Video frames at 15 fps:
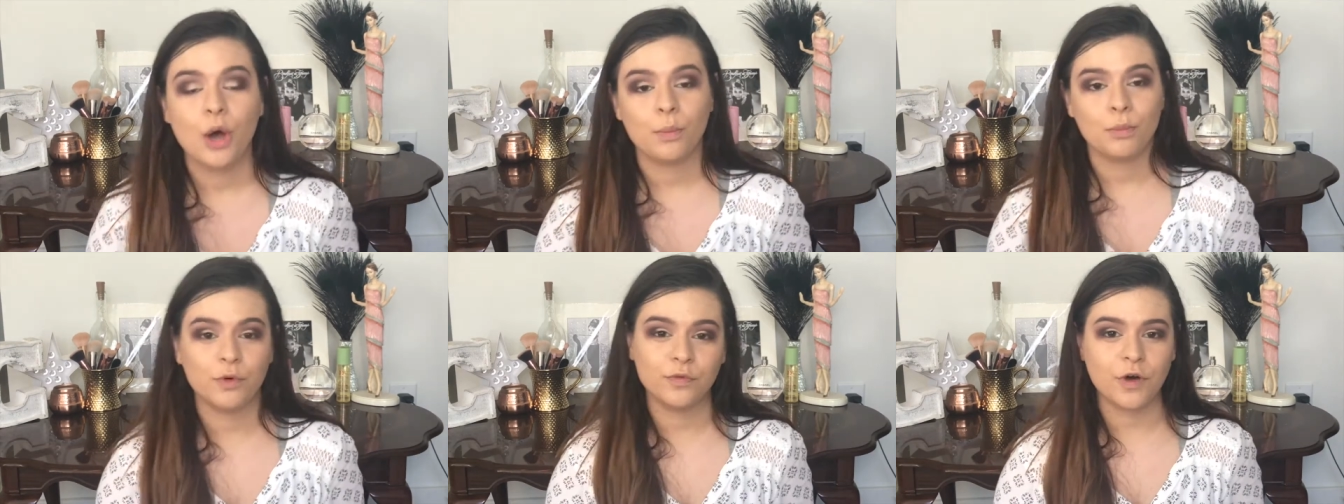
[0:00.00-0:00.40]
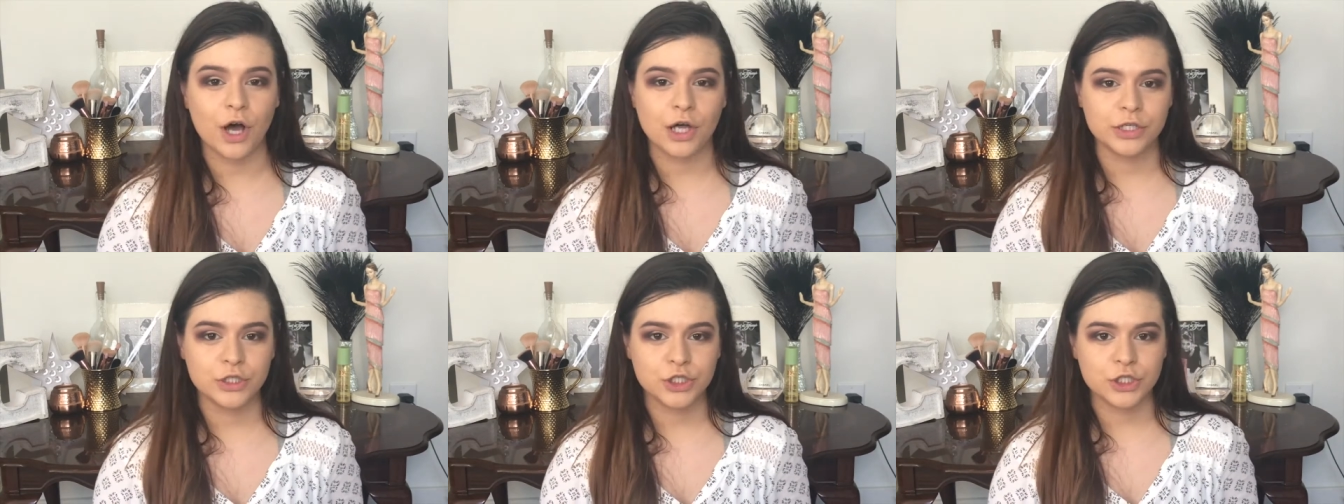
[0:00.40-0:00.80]
move
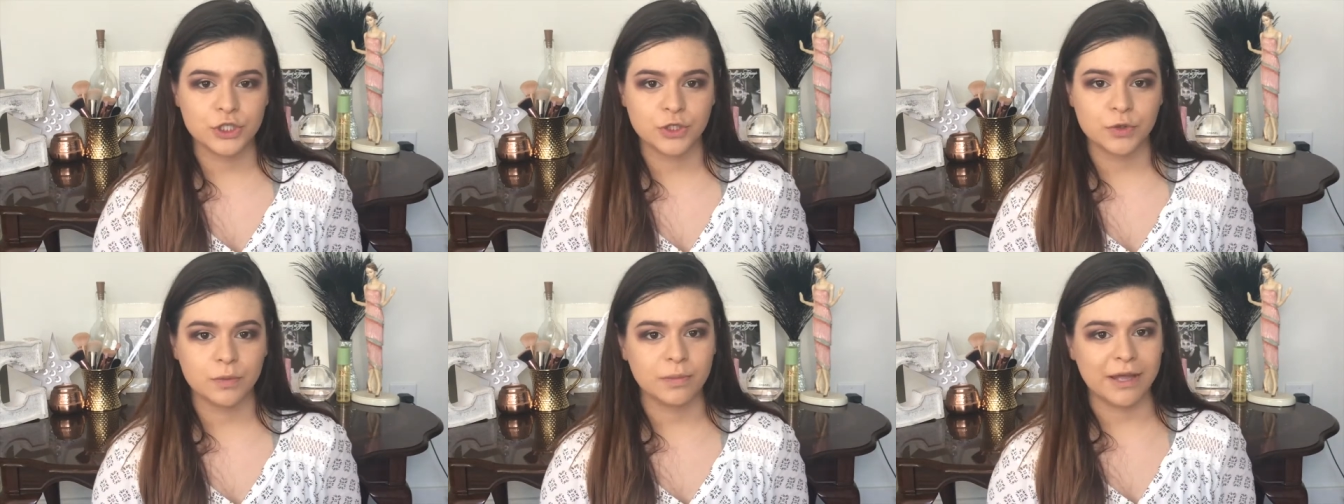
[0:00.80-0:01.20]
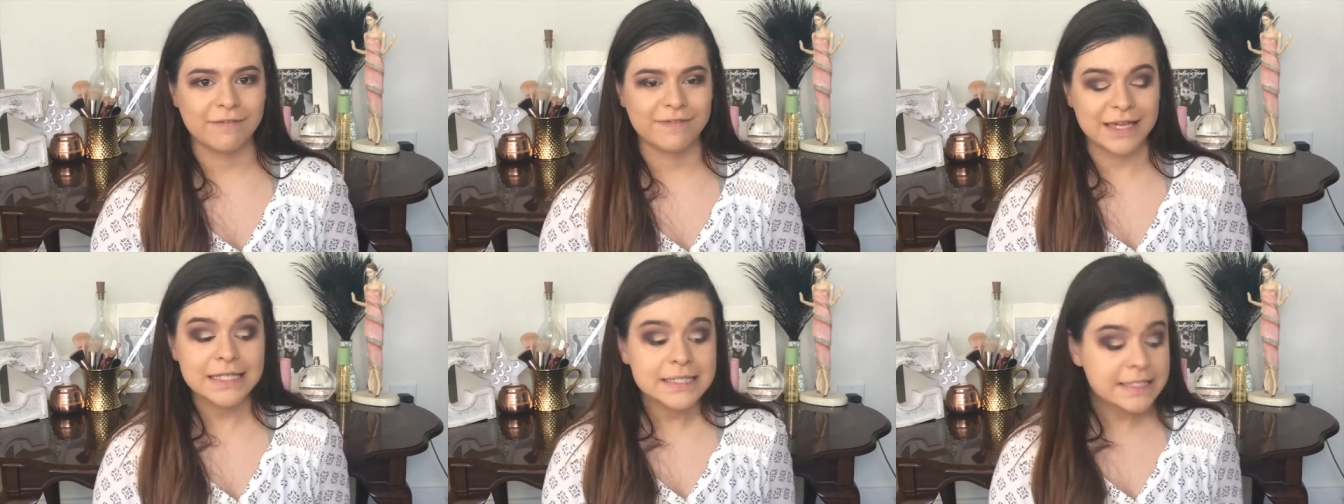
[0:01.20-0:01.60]
on to my
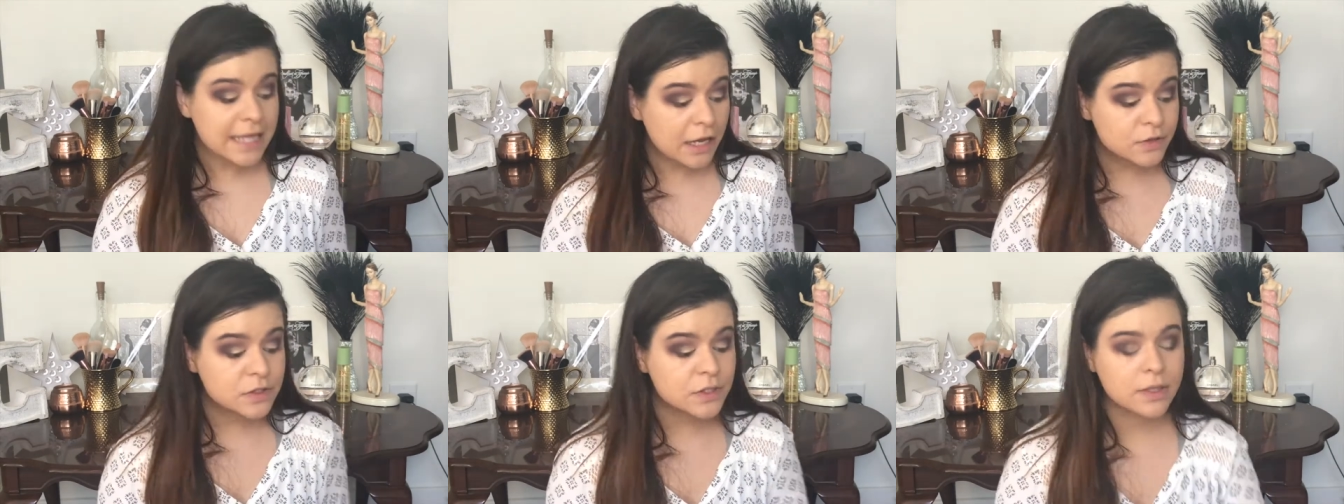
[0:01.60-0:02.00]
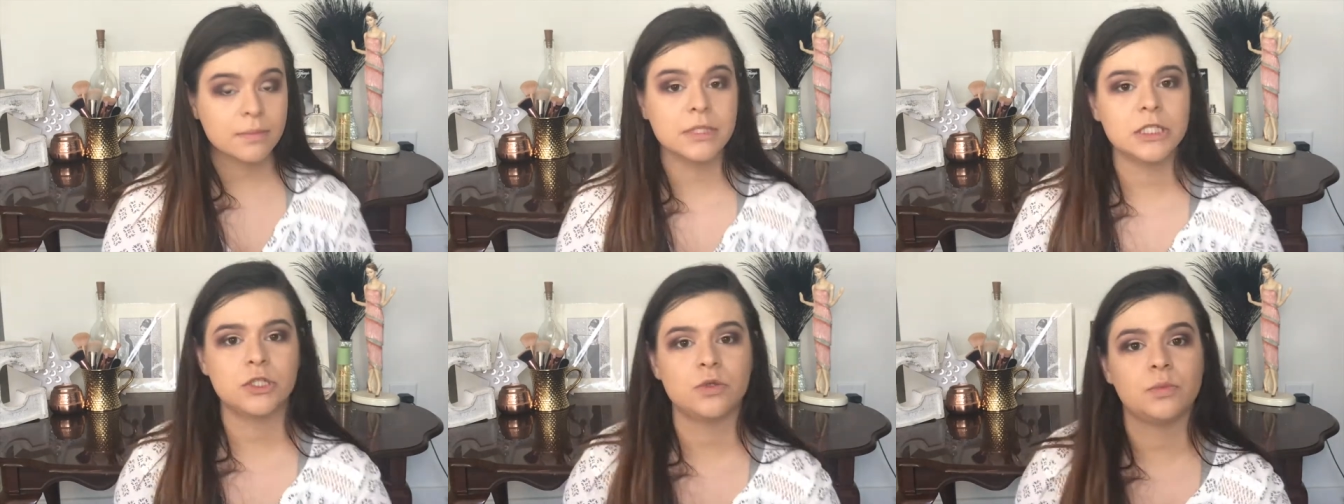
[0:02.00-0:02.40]
face now. So let
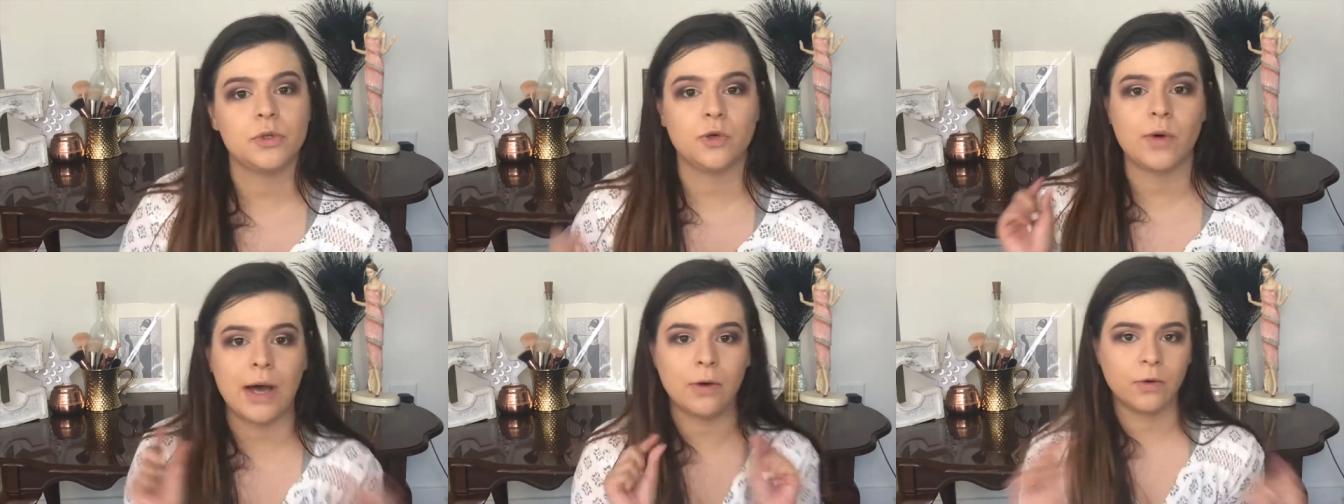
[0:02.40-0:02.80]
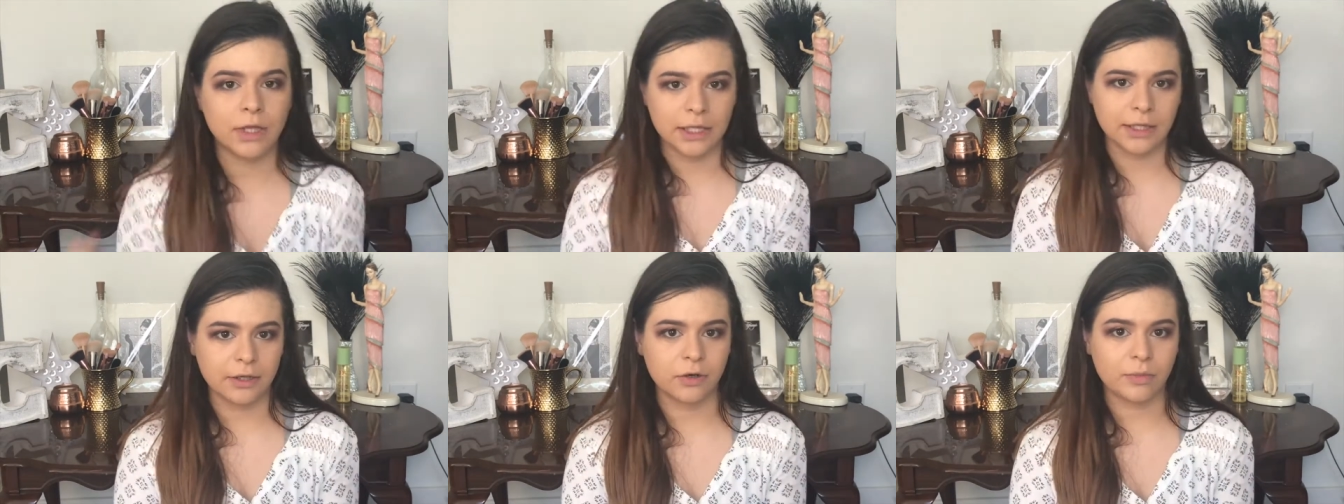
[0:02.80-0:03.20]
me zoom you out
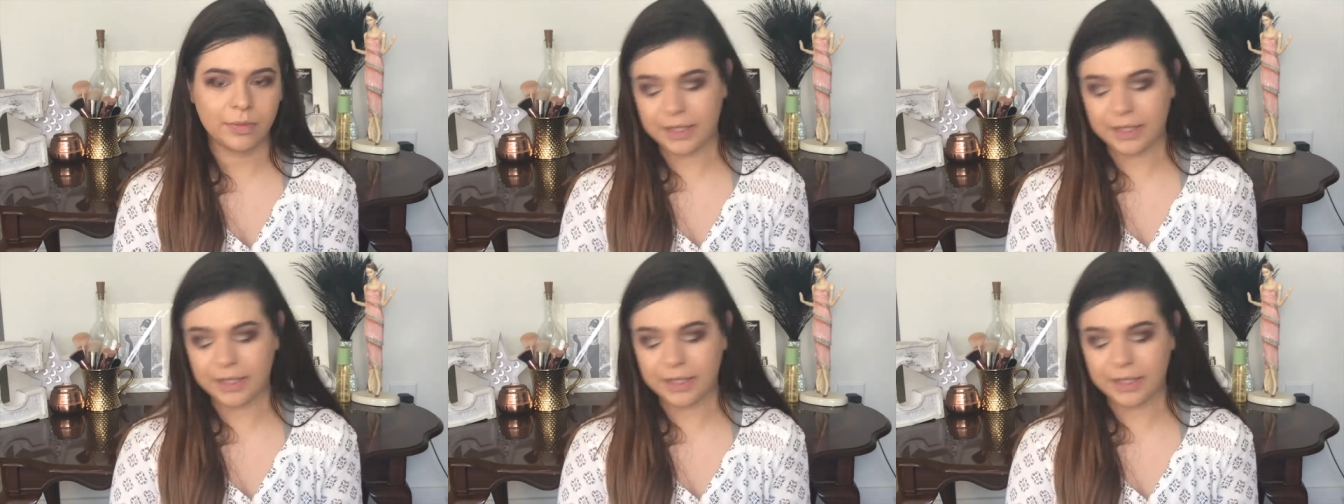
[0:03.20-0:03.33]
a little